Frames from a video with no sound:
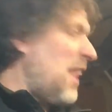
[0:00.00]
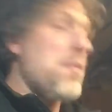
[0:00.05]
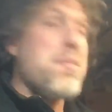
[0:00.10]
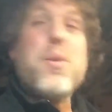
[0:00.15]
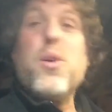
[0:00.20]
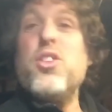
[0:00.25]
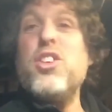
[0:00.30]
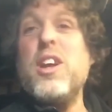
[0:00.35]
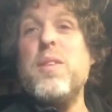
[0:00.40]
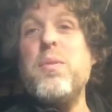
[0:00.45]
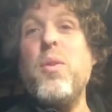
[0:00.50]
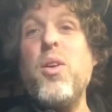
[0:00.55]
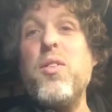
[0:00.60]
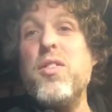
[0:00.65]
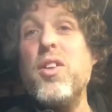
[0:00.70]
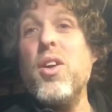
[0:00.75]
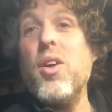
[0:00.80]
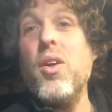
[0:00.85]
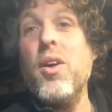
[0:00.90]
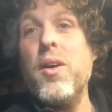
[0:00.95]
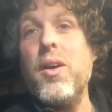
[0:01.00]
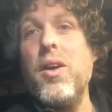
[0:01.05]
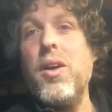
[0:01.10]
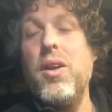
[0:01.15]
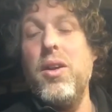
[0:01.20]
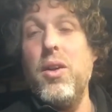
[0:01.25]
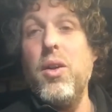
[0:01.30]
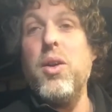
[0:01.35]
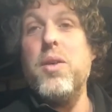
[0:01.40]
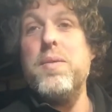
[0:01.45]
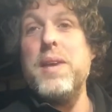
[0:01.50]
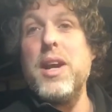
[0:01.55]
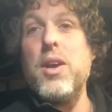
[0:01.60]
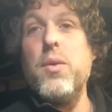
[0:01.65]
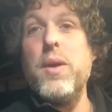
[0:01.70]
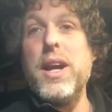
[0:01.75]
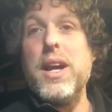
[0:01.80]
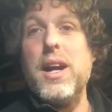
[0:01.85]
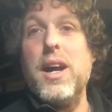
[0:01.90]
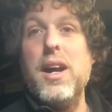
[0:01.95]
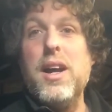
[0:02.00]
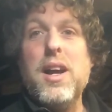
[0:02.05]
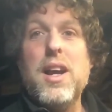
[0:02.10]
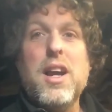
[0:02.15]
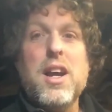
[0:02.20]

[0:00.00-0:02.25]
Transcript: the project moving along a bit quicker,